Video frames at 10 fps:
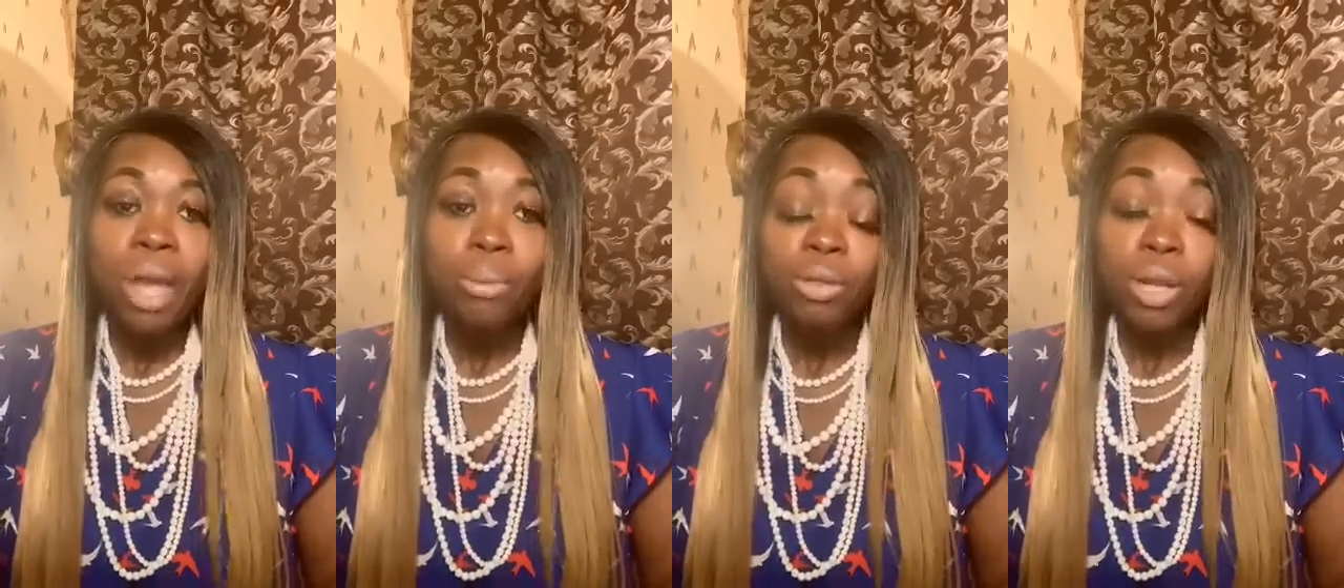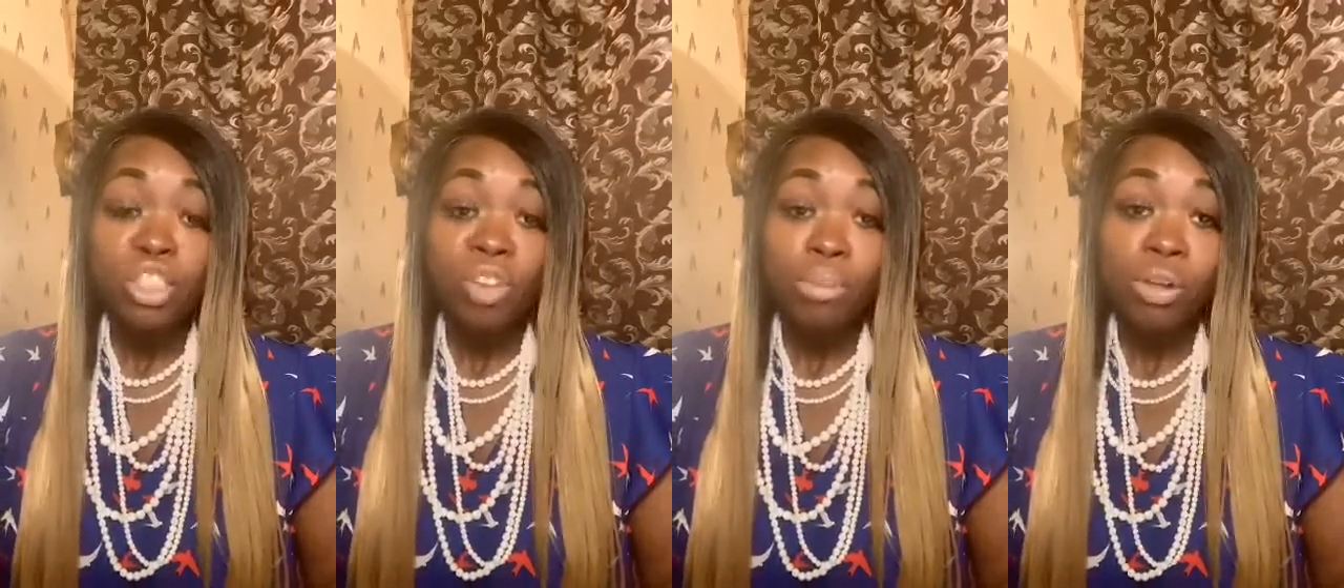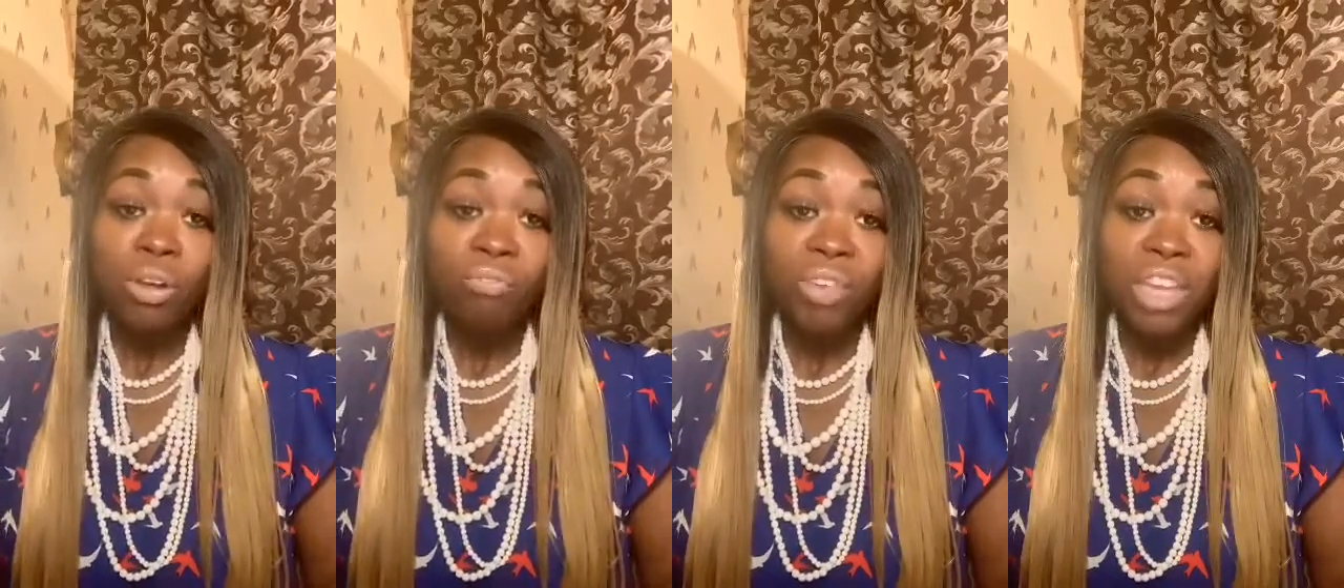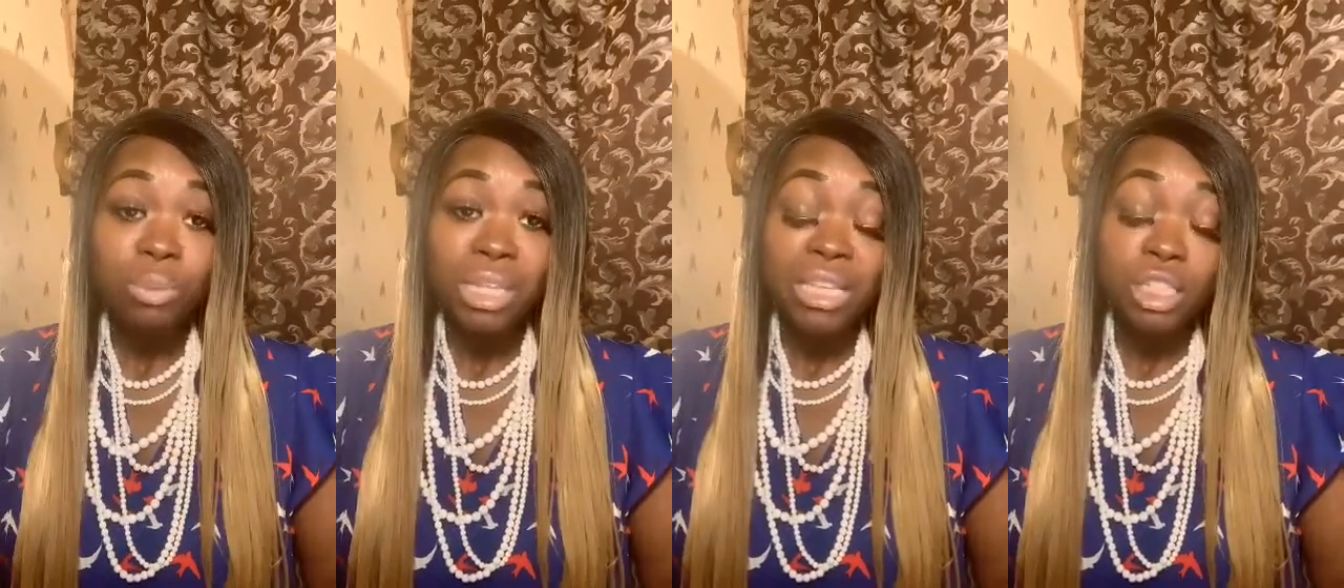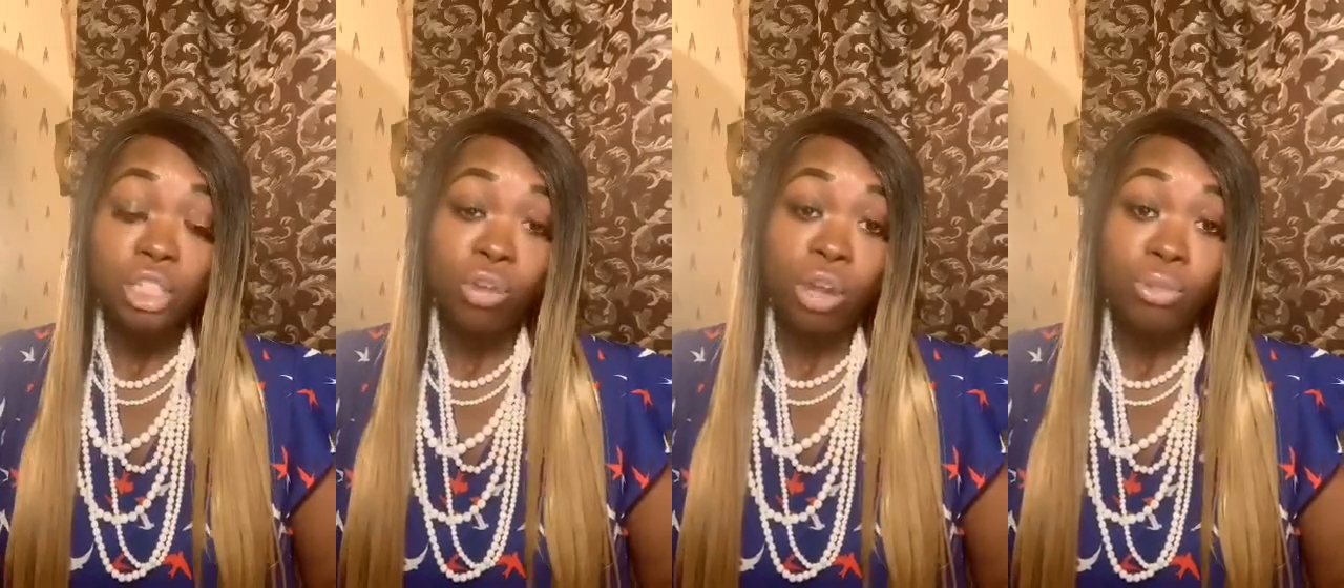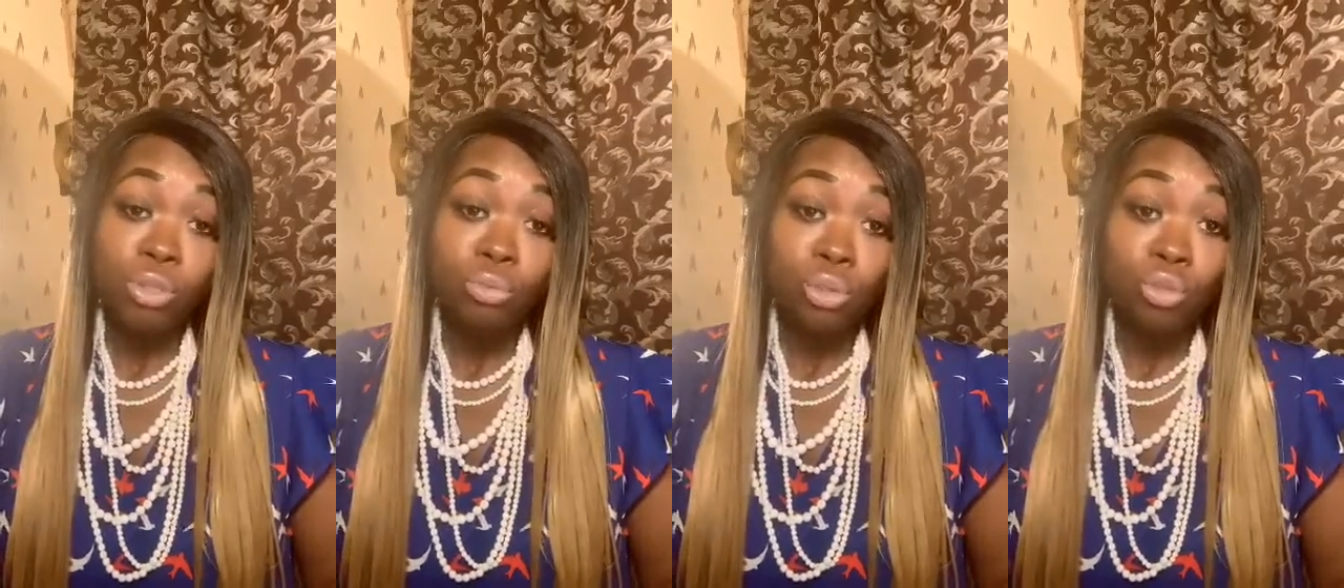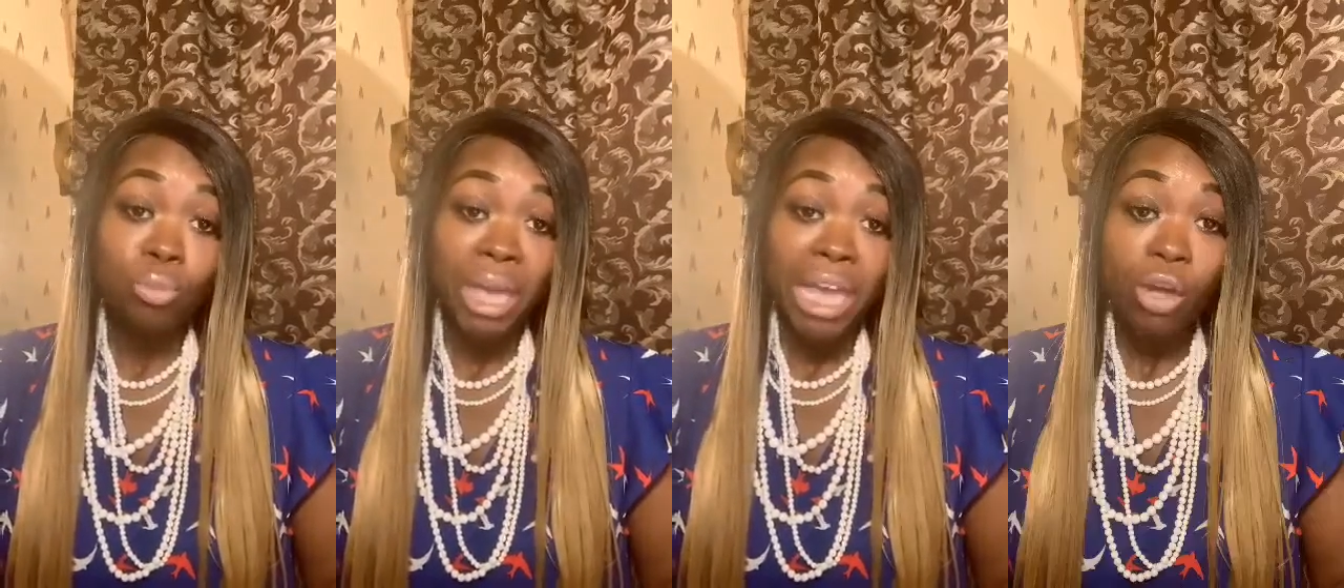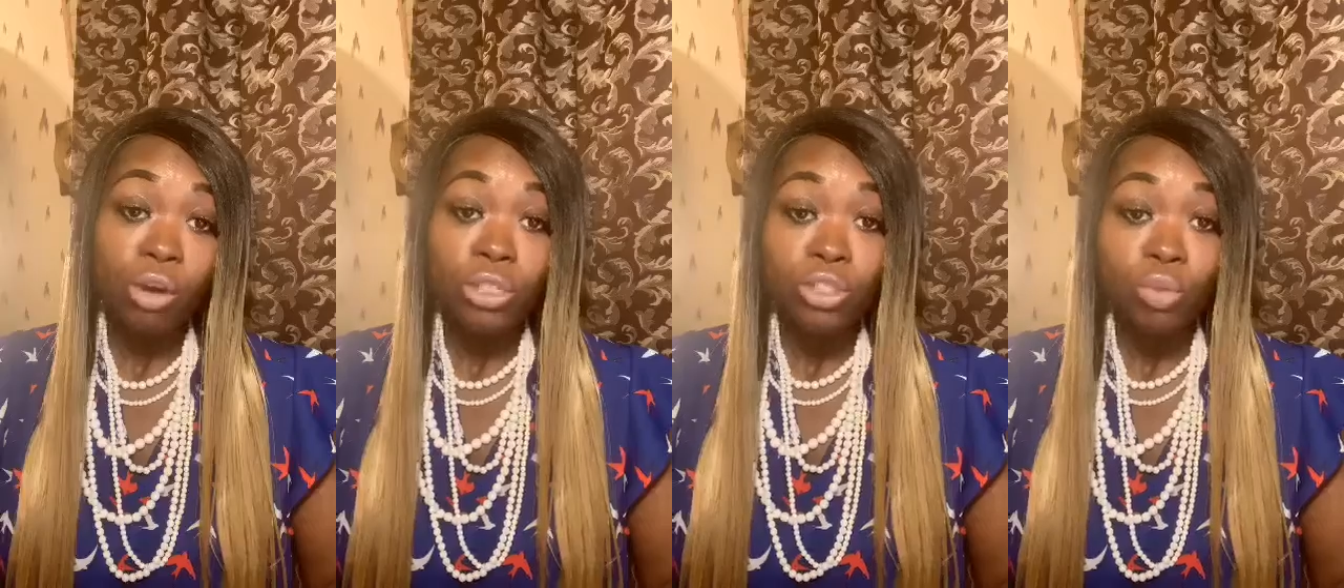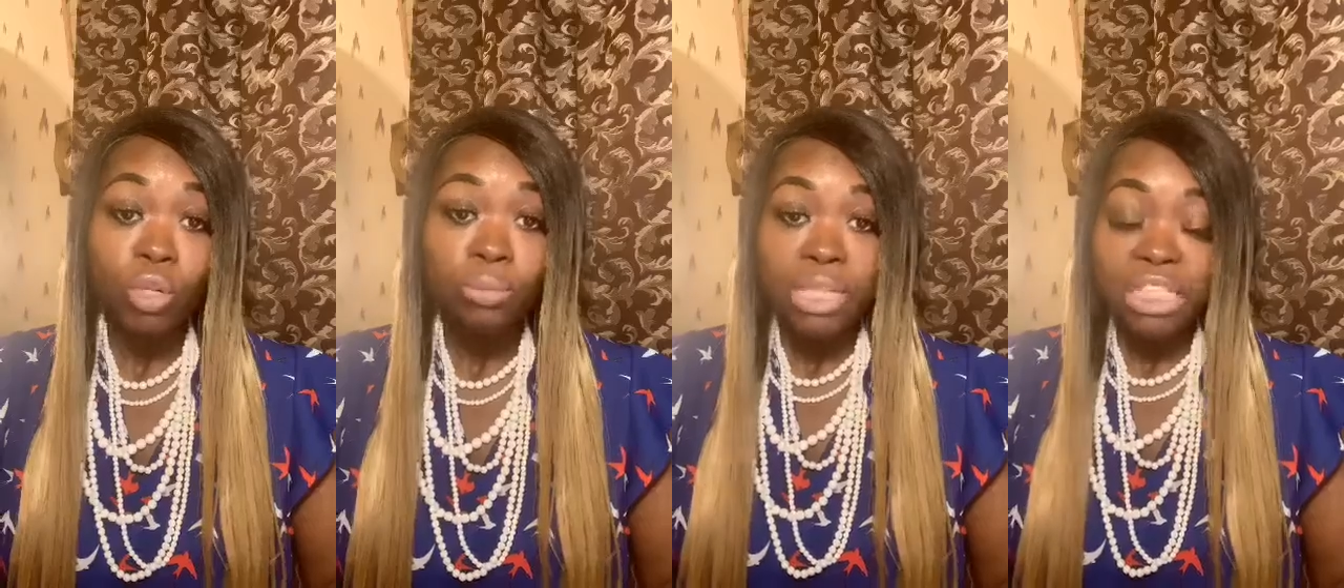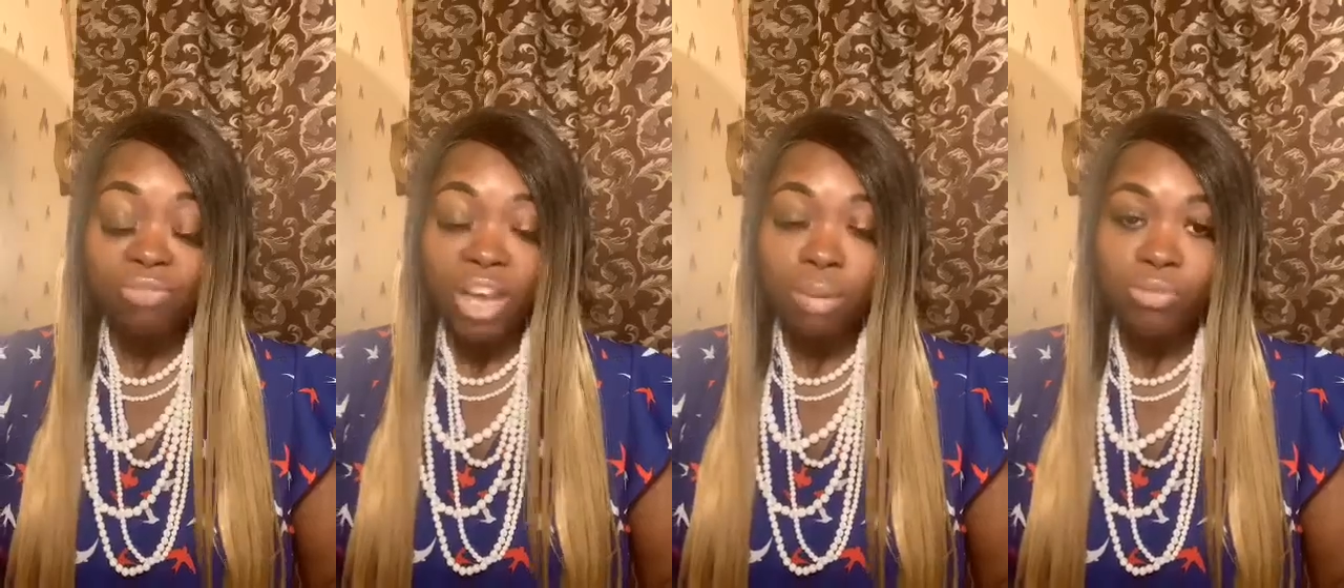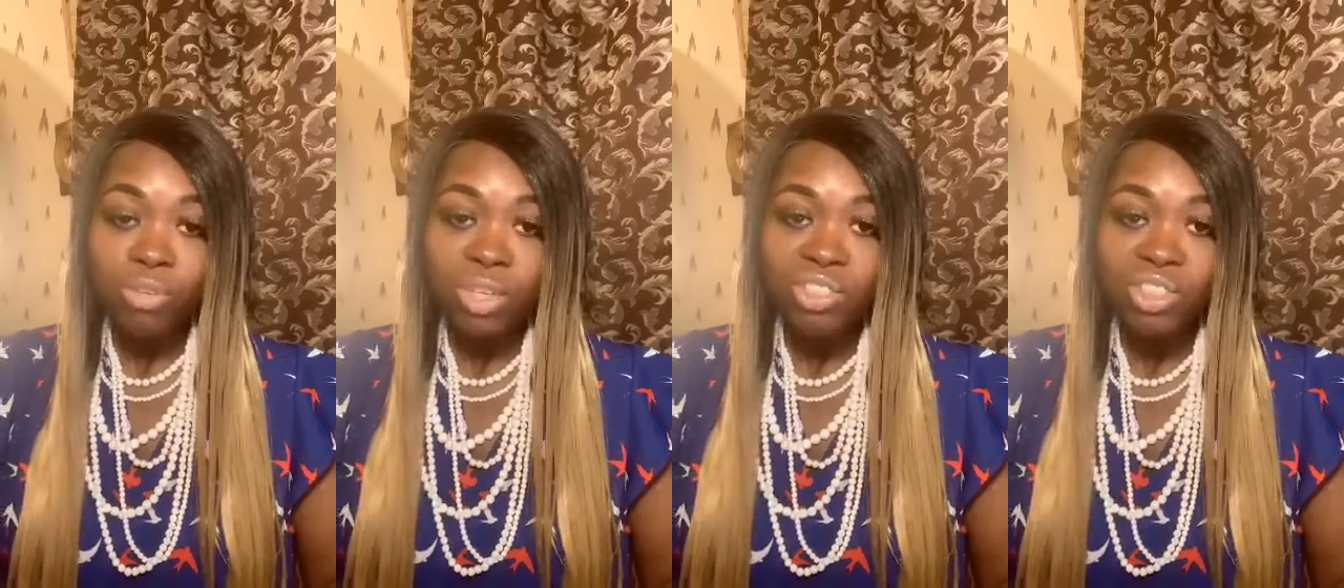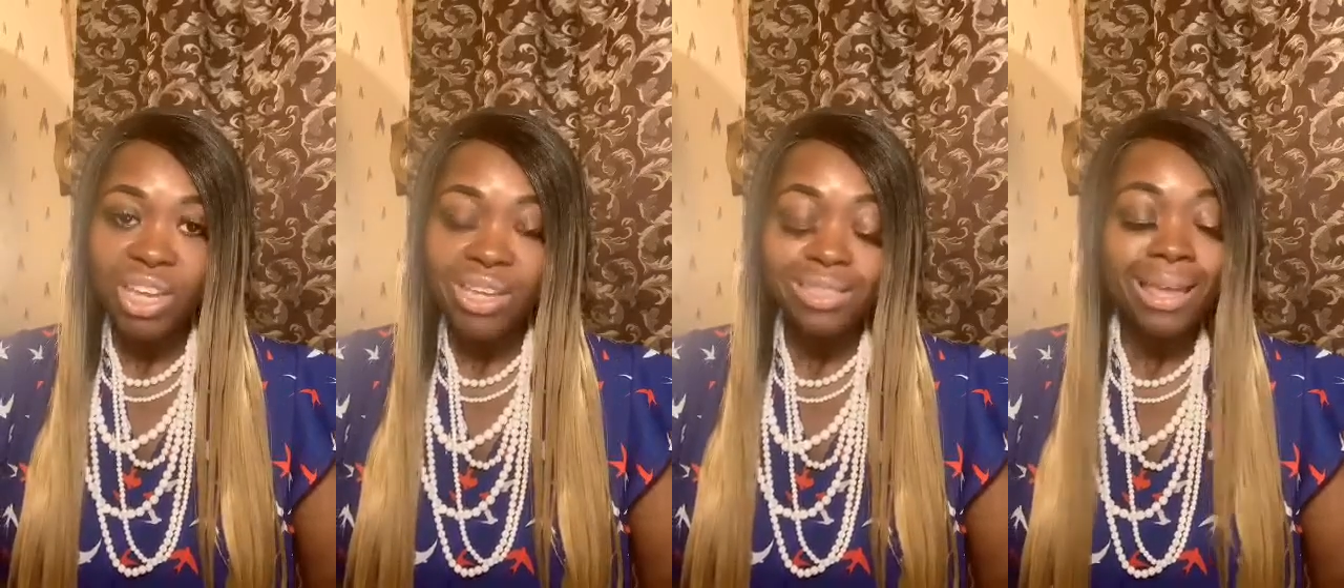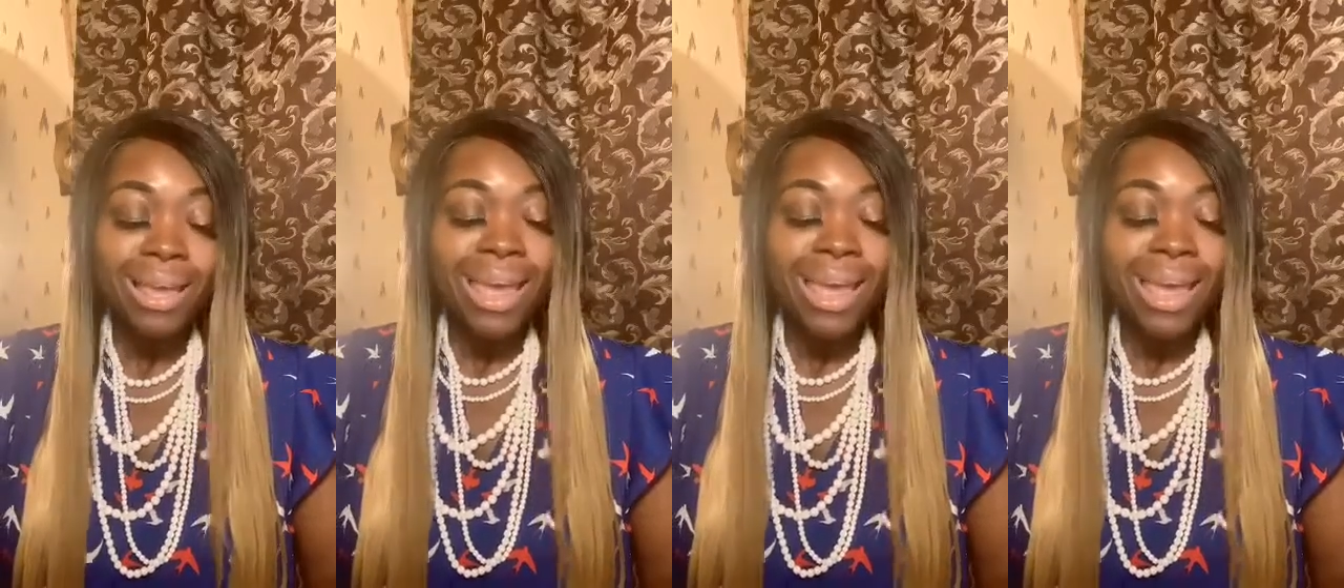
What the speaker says: You can also find me on Facebook, Instagram, YouTube, and on Twitter. Please follow me if you get a chance.